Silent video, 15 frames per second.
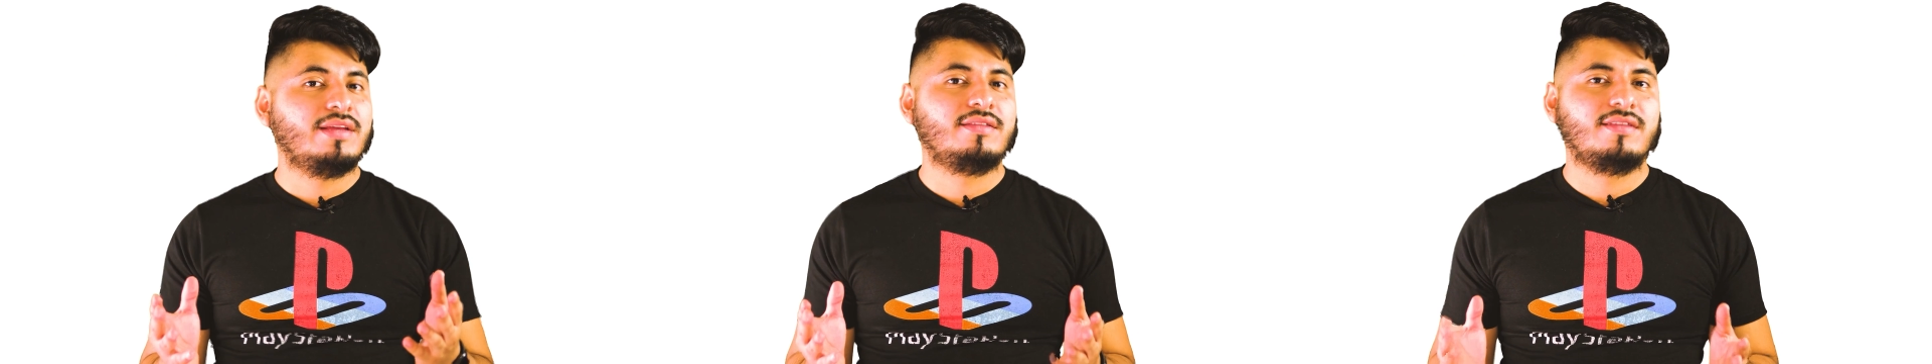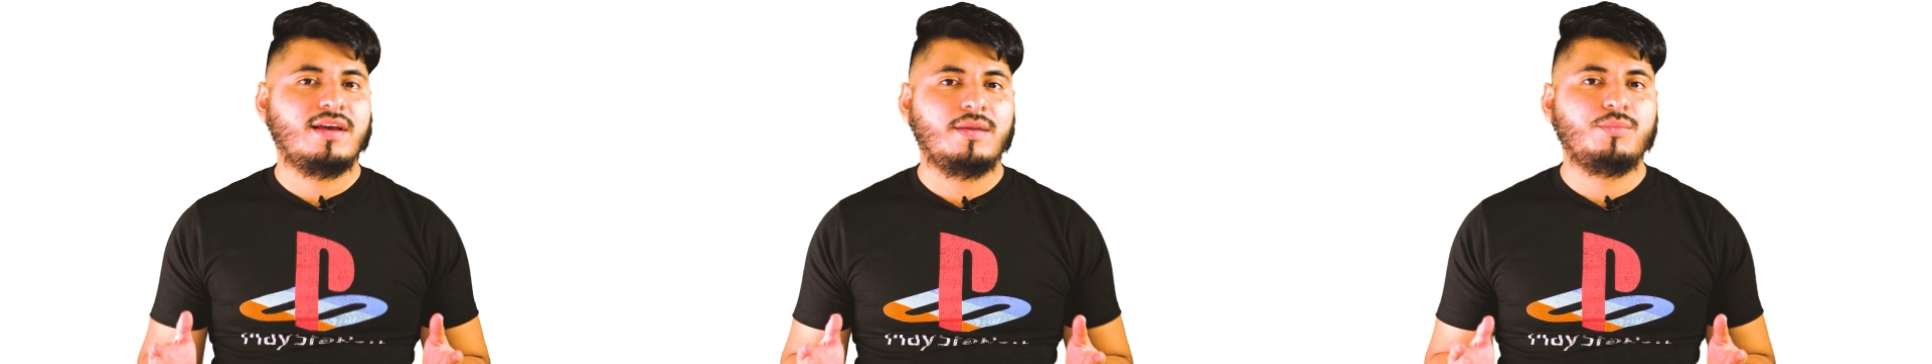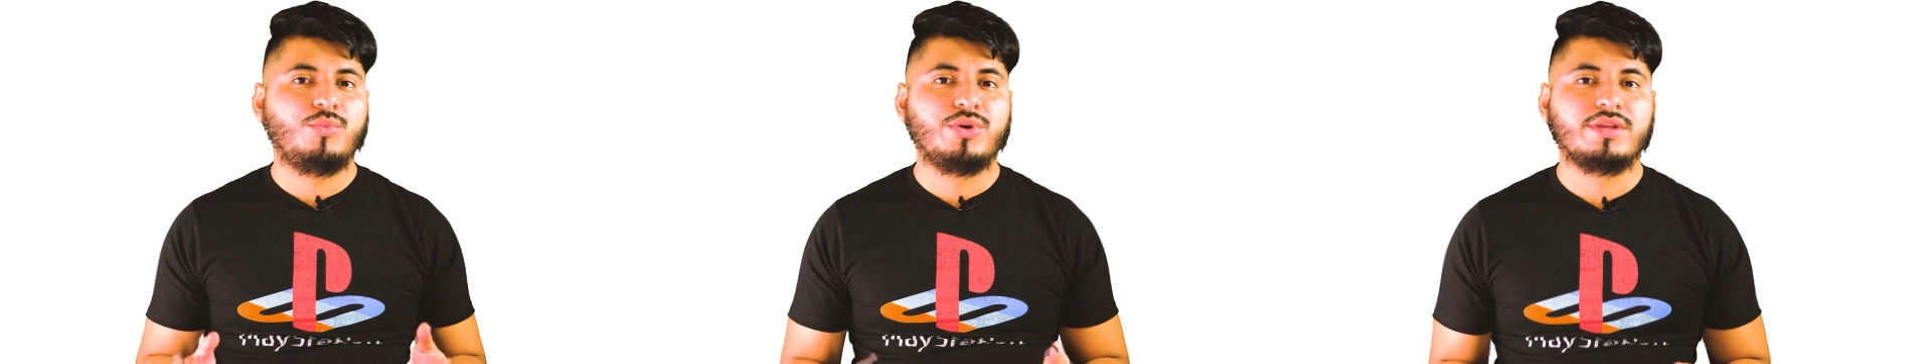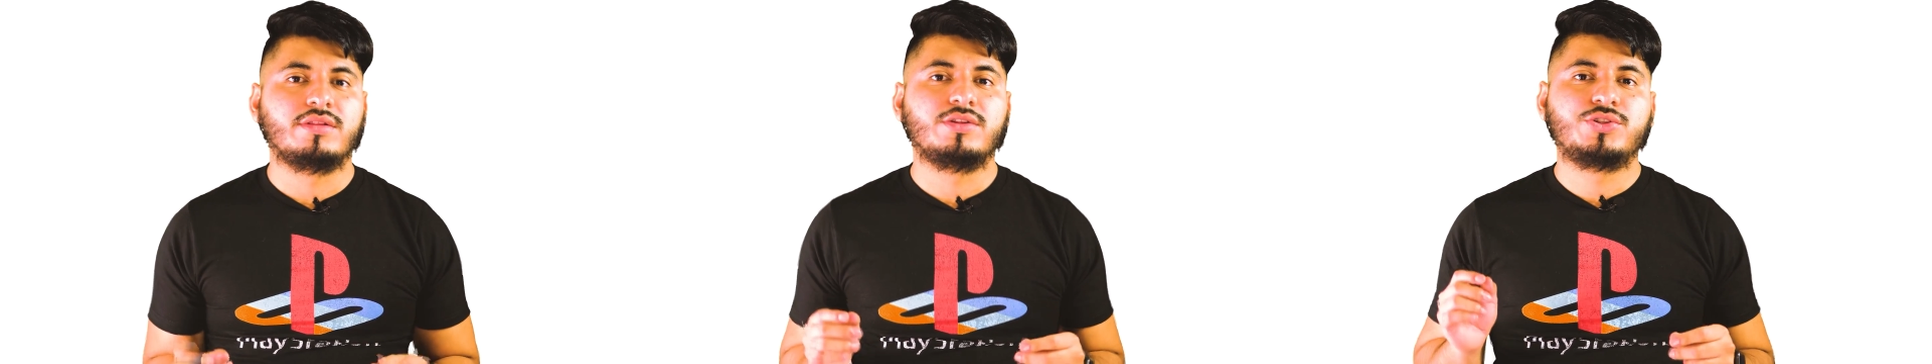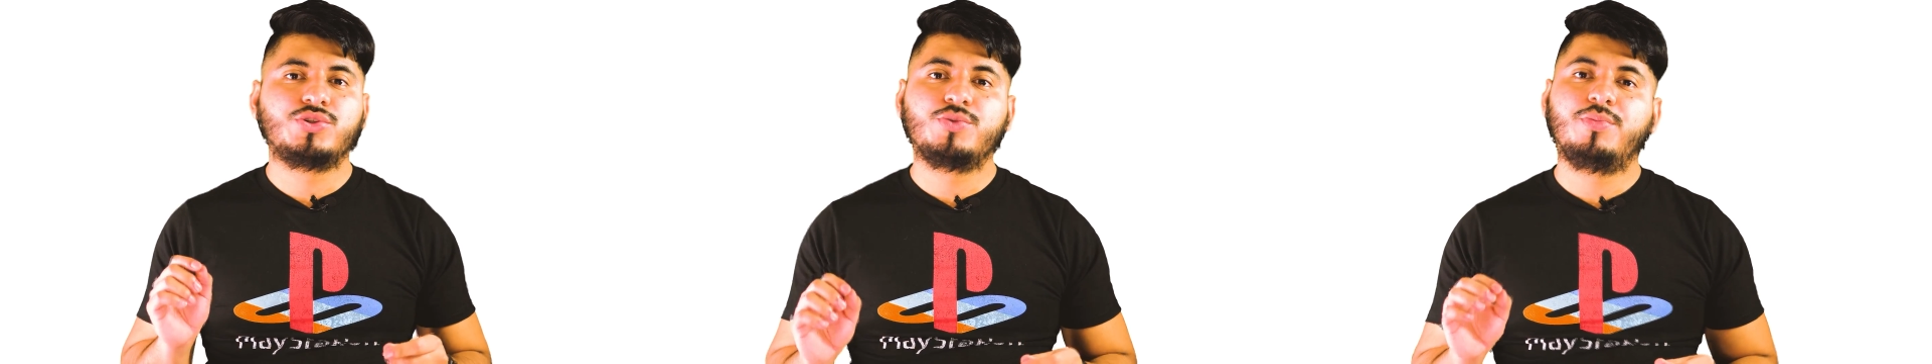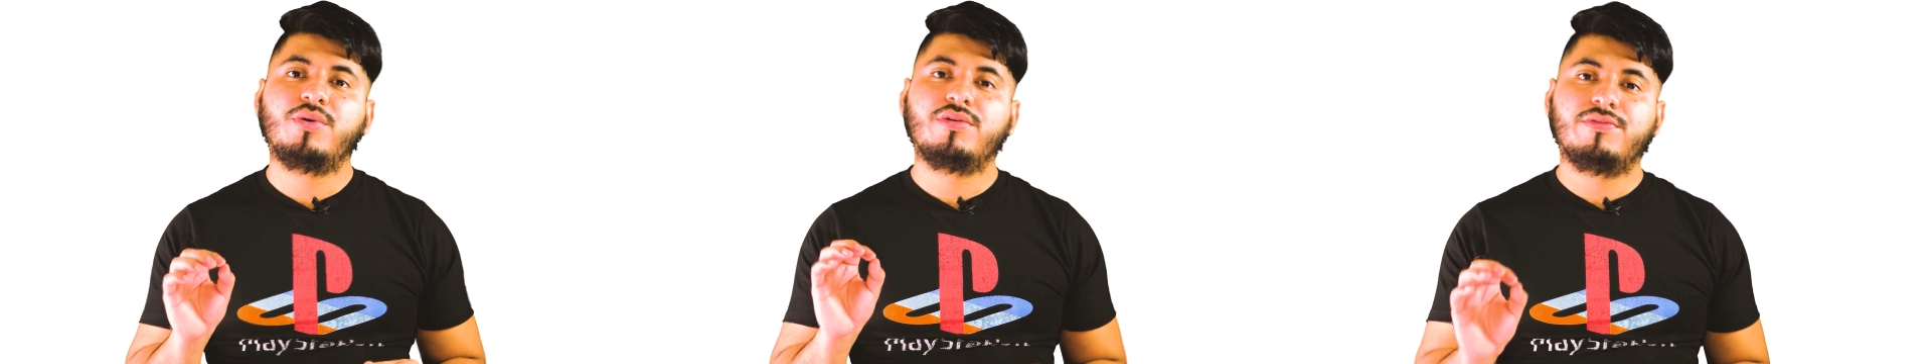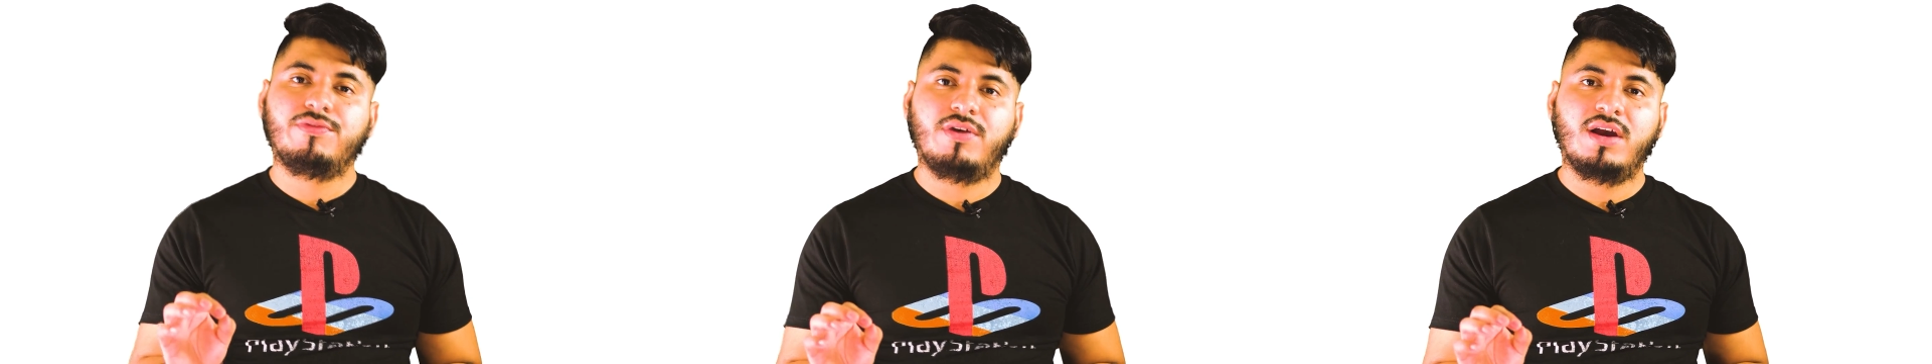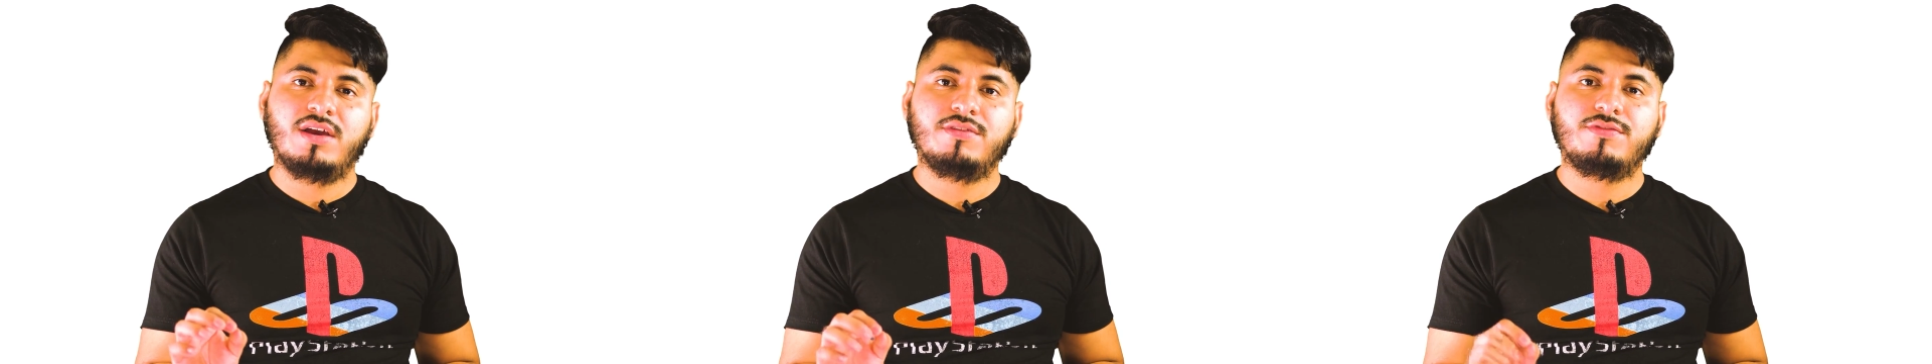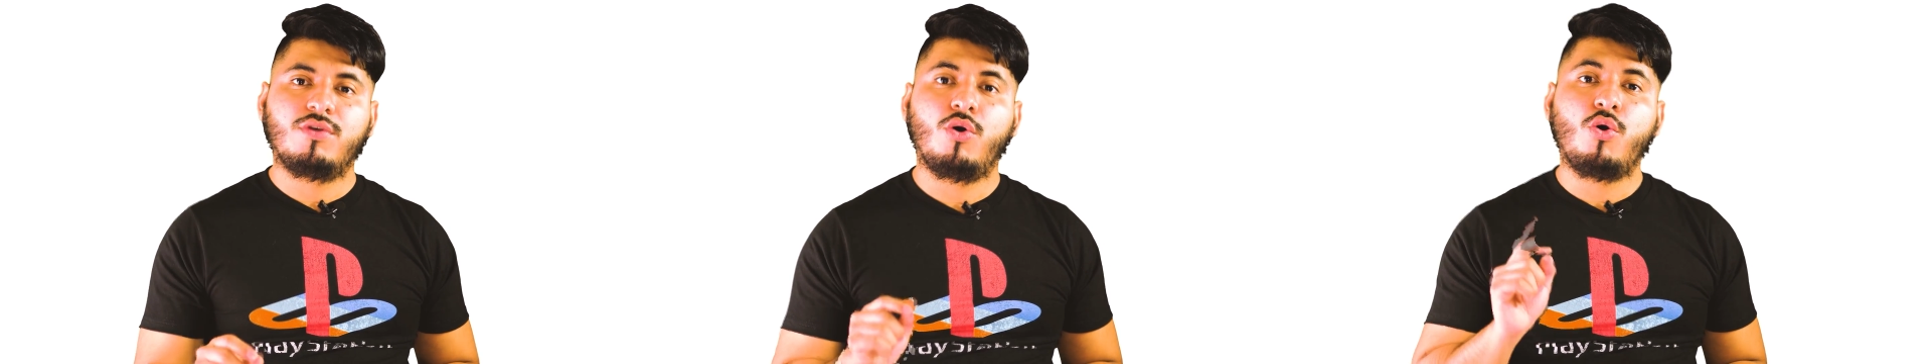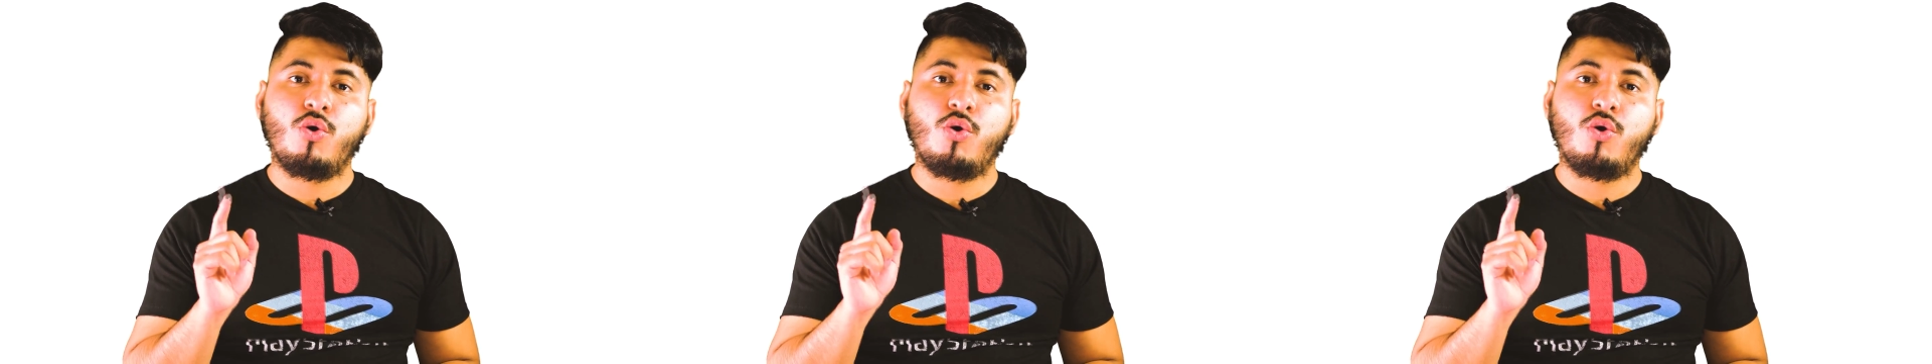end up with 2.5